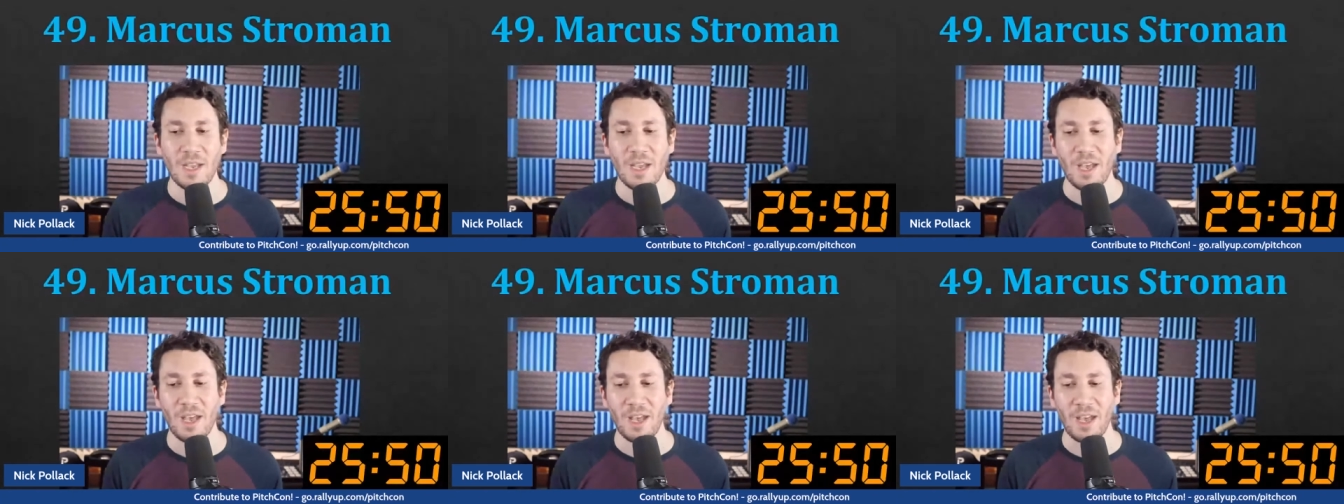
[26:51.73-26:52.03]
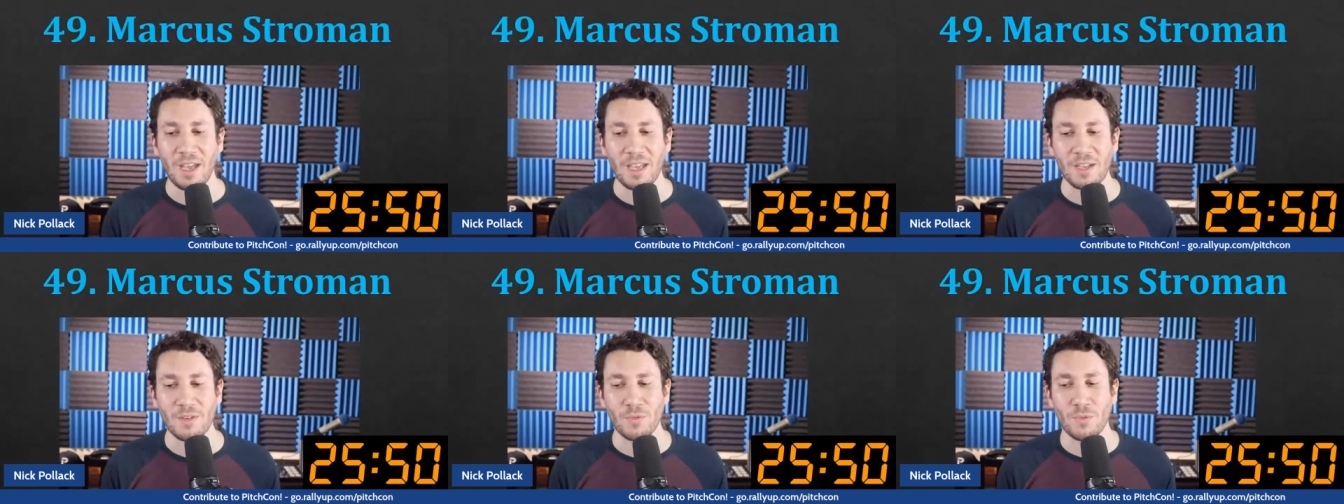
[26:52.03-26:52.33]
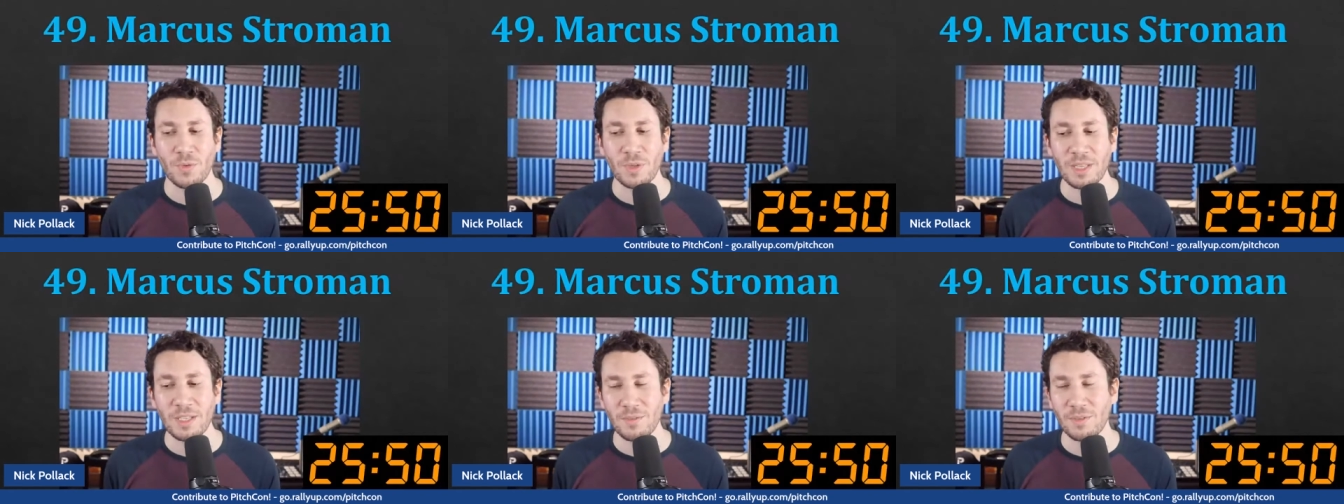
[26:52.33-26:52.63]
Uh,
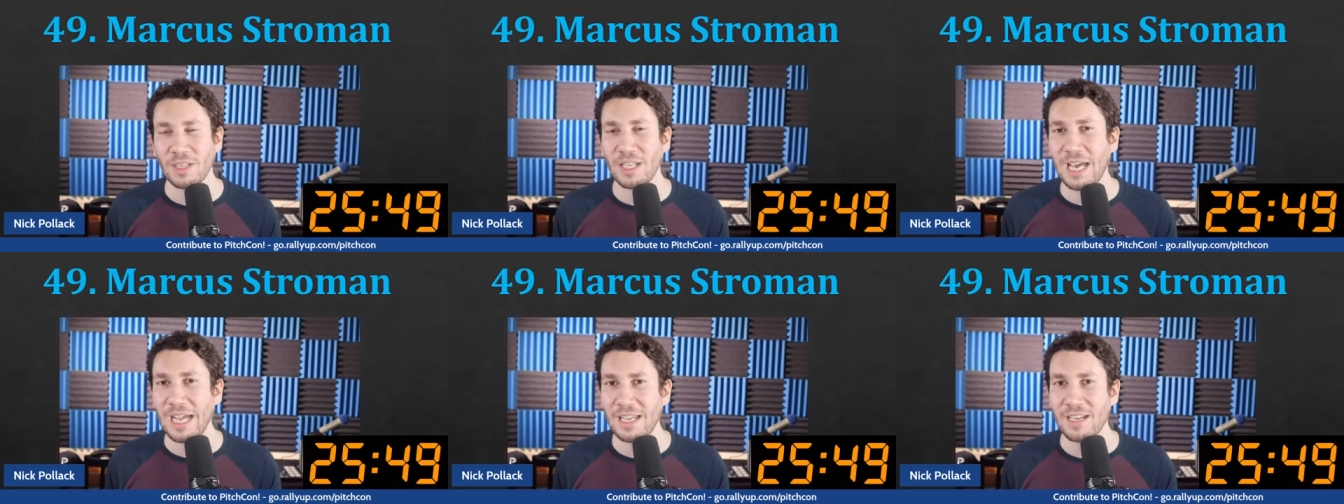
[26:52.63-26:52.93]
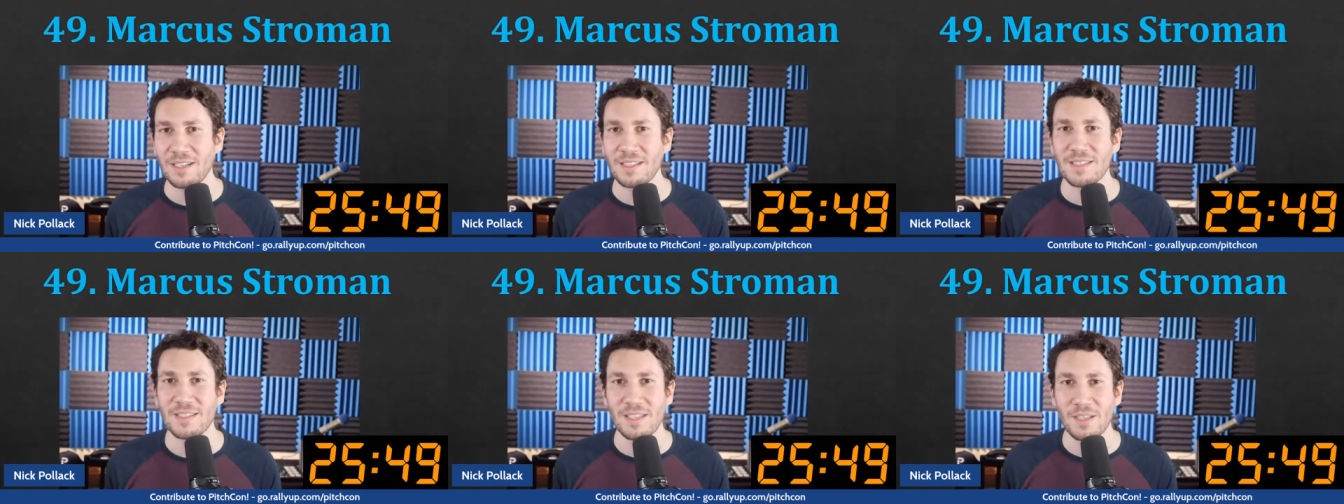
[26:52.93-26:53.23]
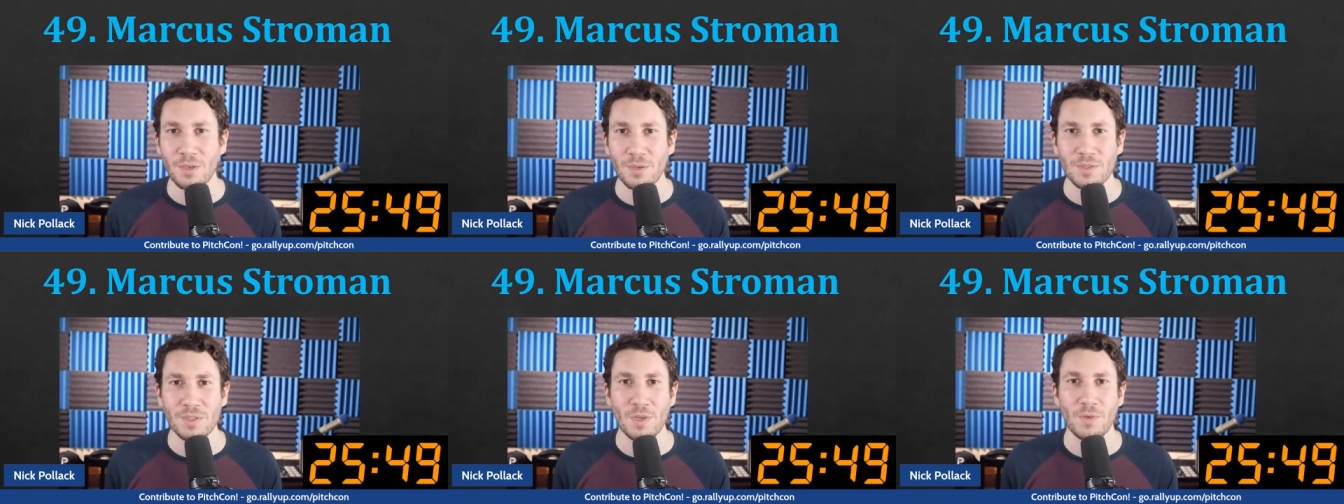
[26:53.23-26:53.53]
really reliant on
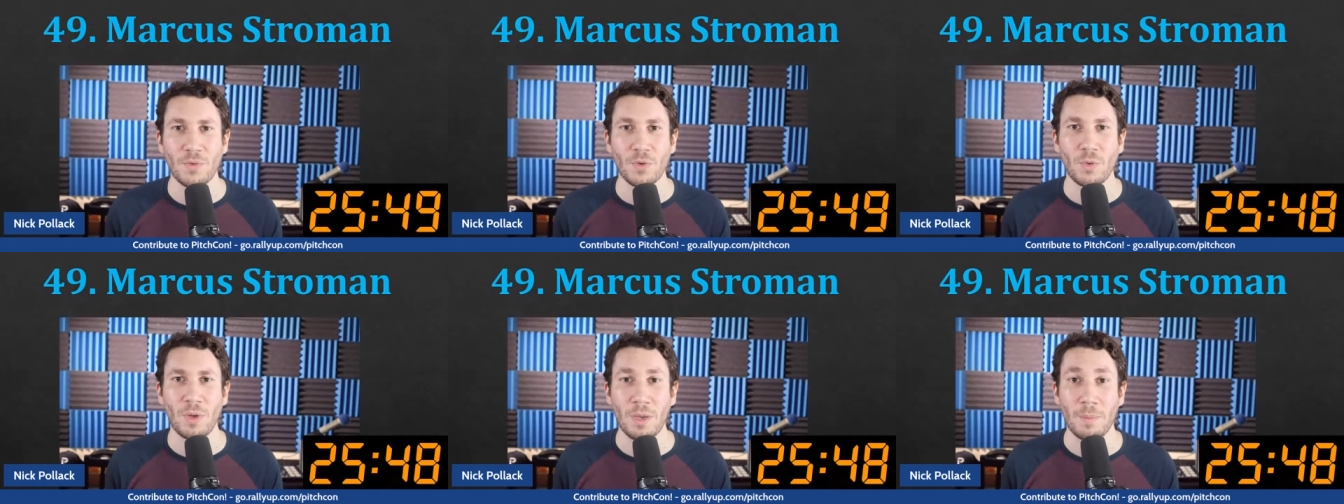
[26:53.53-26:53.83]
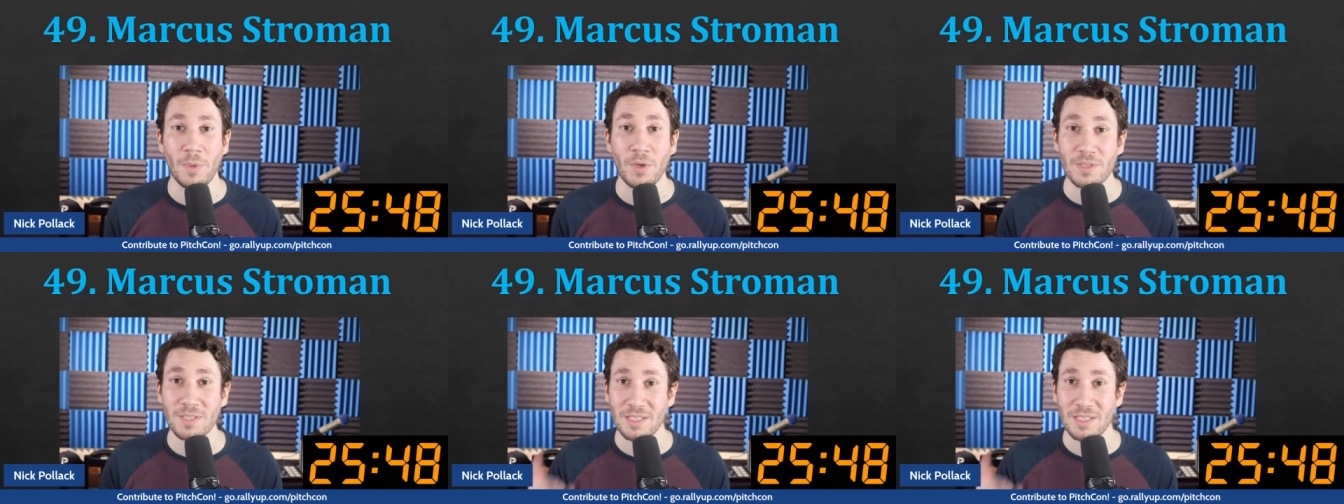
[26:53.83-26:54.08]
sinkers, though, for ground balls.